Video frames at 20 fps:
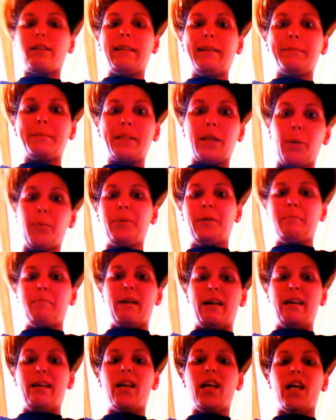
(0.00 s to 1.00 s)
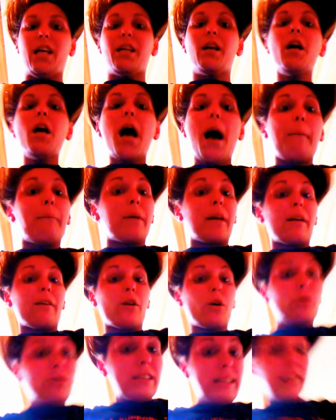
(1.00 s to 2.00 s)
keeps going in my head, but I
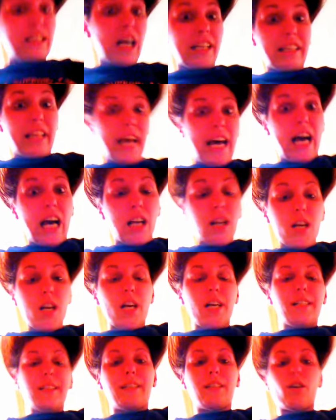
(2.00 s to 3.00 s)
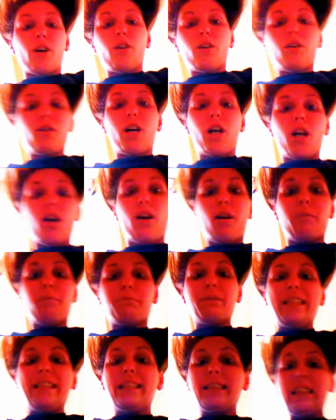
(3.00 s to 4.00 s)
know it's not that. So um,
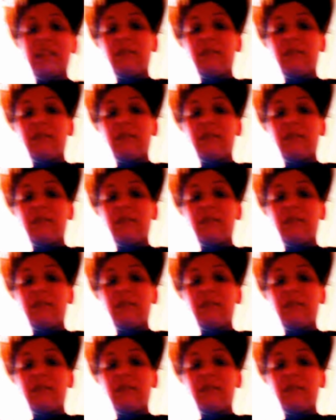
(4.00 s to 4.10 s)
please